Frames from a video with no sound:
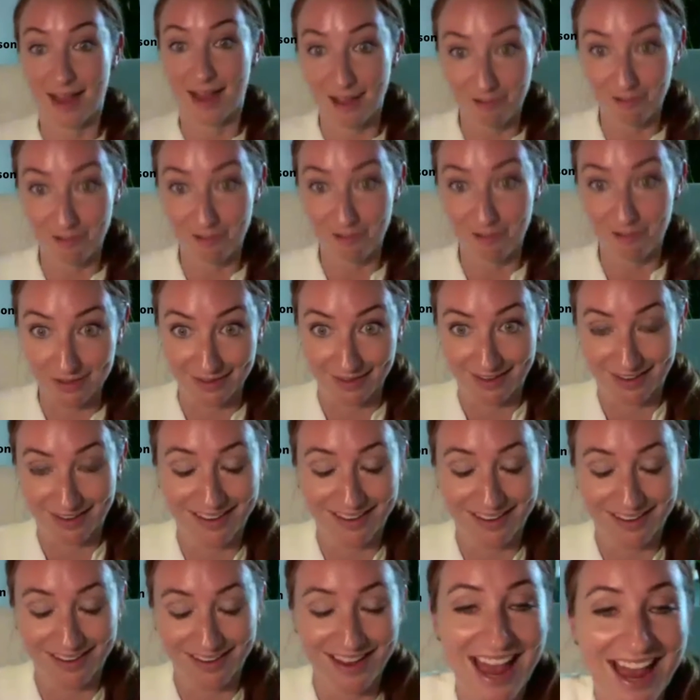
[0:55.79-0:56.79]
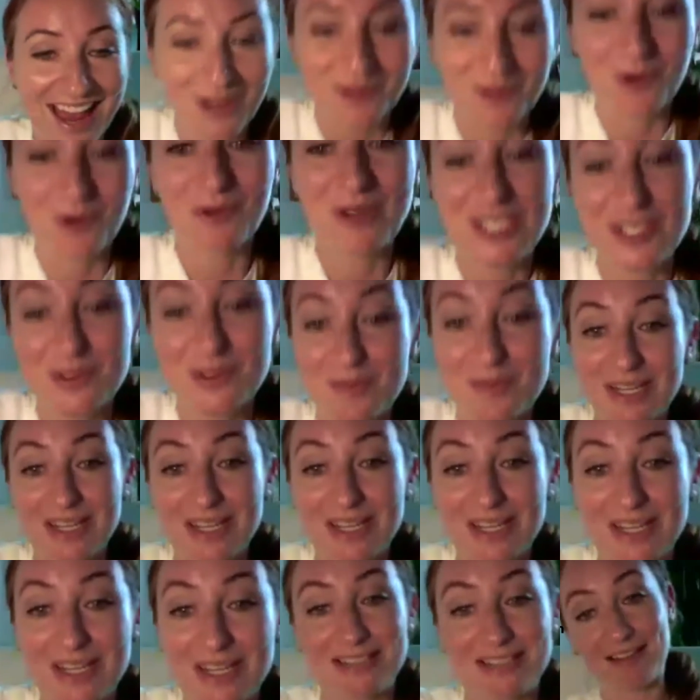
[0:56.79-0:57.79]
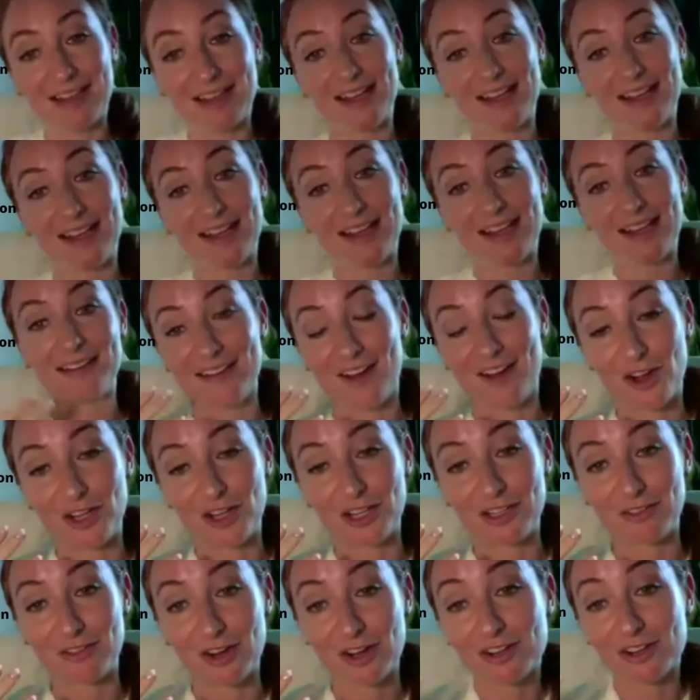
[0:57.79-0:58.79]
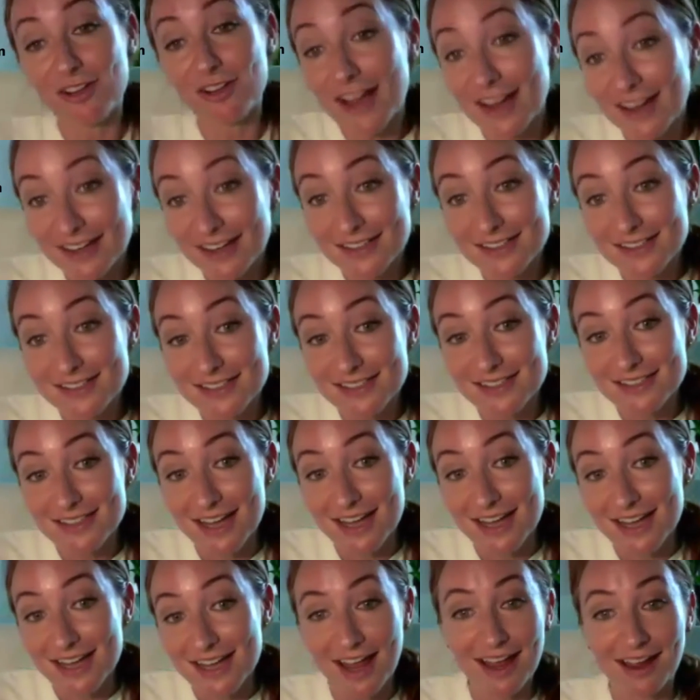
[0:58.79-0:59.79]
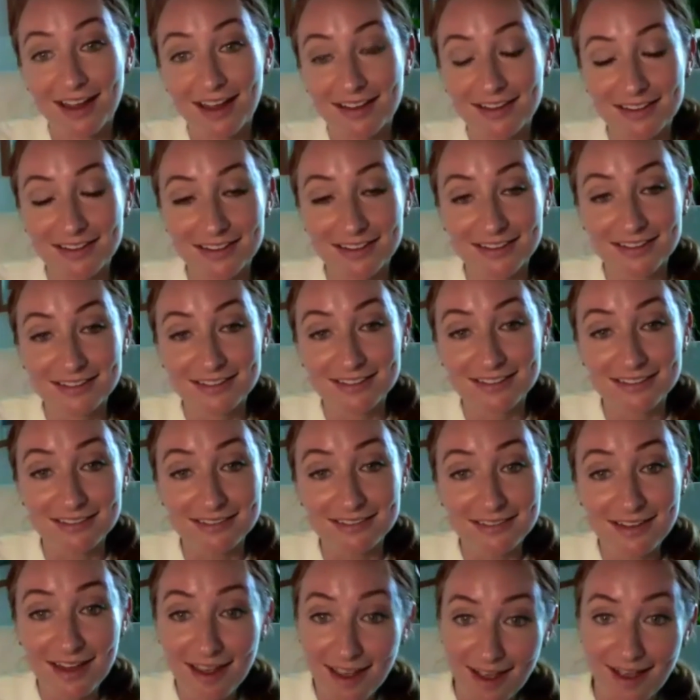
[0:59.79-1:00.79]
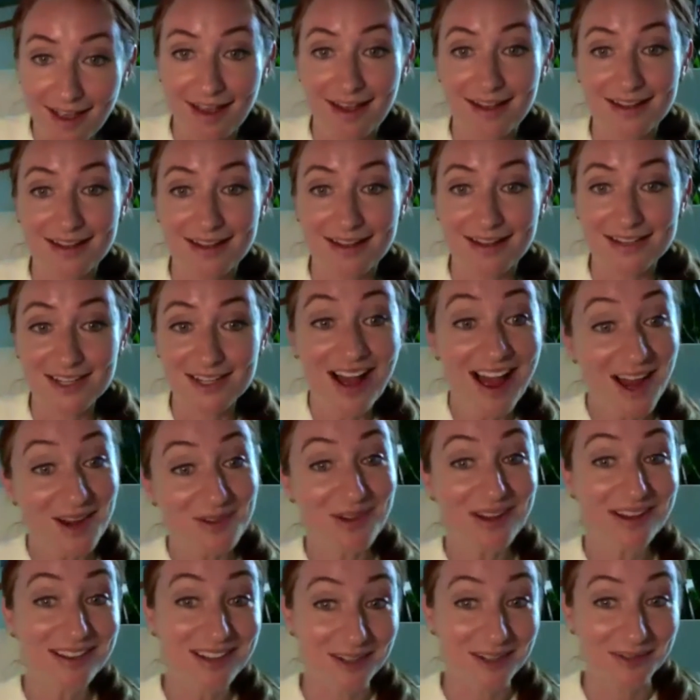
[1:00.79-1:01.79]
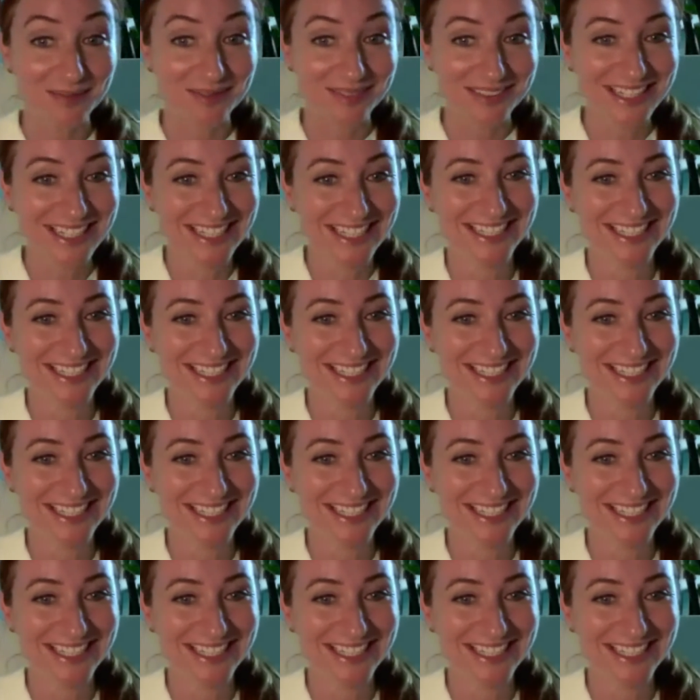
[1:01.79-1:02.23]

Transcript: everything, and what we should be telling all of our clients. And yeah, so hi, welcome.